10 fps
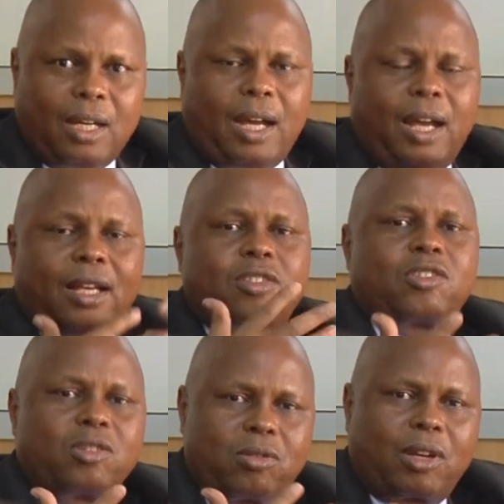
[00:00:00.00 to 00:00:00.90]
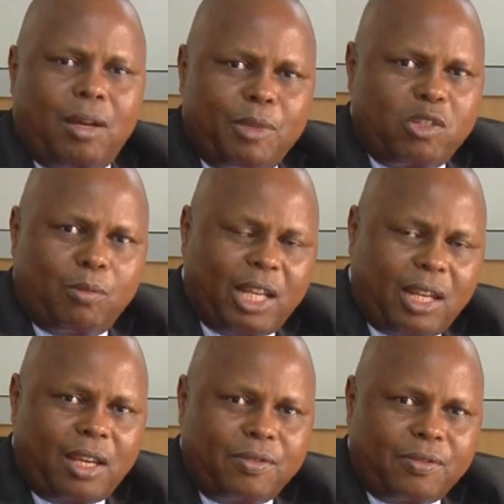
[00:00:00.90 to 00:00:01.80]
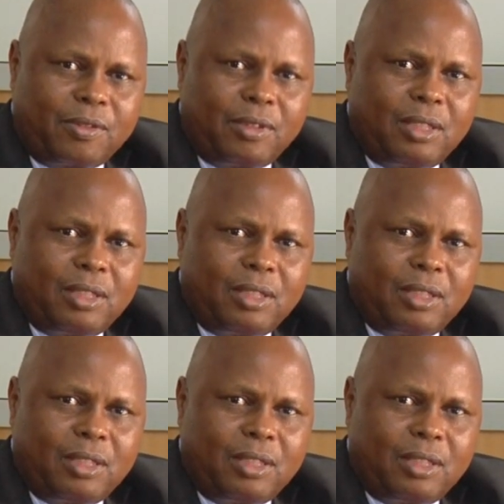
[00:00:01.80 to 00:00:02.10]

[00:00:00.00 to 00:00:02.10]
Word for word: I ask you to come into my life.